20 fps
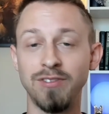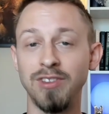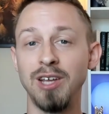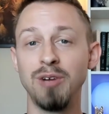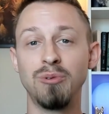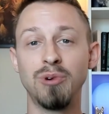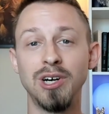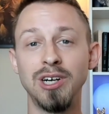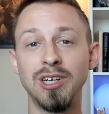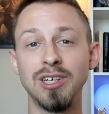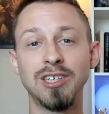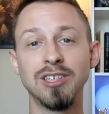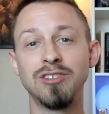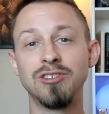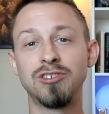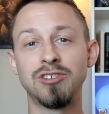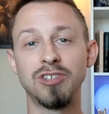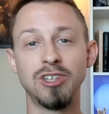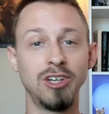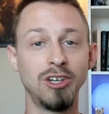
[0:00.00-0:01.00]
They weren't
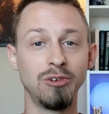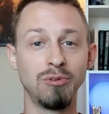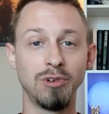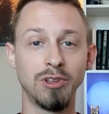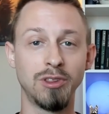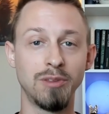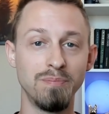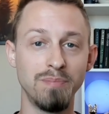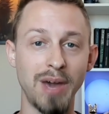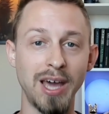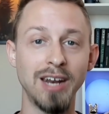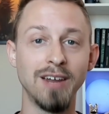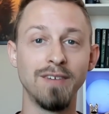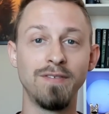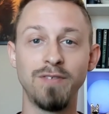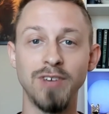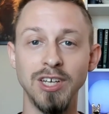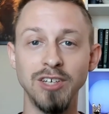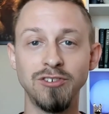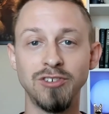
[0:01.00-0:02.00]
concerned with
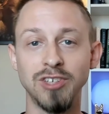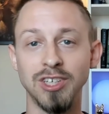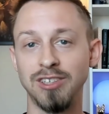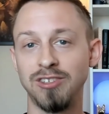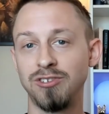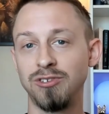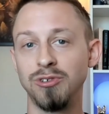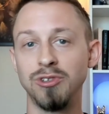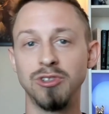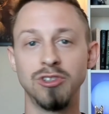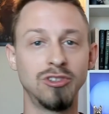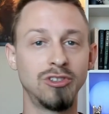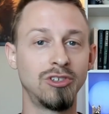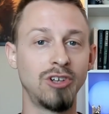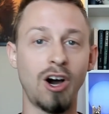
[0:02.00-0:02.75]
metaphysics or